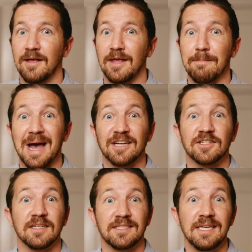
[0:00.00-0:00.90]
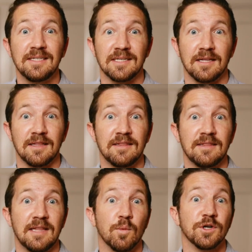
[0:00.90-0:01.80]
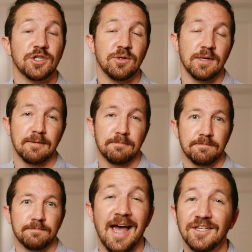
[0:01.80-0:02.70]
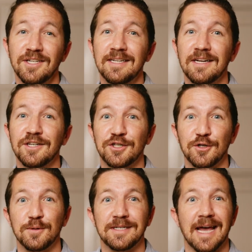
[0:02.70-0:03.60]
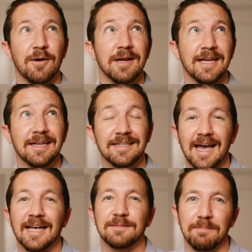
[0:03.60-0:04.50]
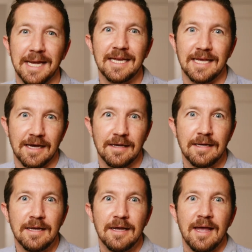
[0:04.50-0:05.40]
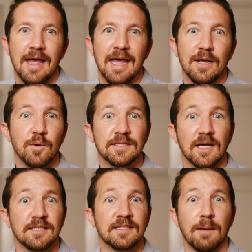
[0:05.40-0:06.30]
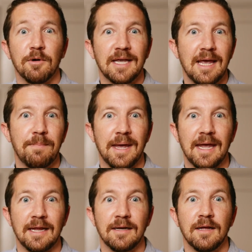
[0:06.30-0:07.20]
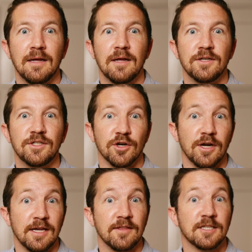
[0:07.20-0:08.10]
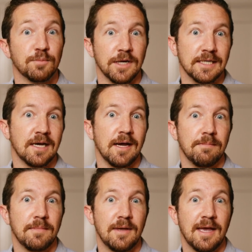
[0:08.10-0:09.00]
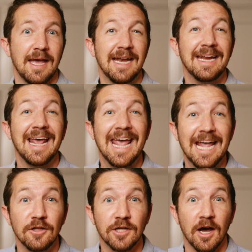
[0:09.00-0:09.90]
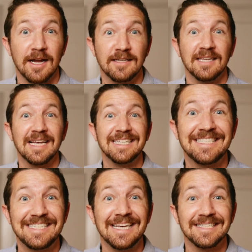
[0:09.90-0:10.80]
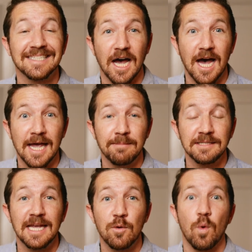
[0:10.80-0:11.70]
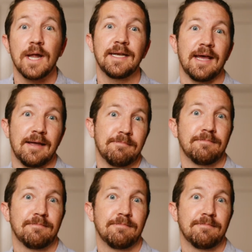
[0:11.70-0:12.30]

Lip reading: They match the season that we're shooting. I actually did a shoot down in Tasmania, and it was a summer campaign during the springtime. And it hailed on us 6 times in one day.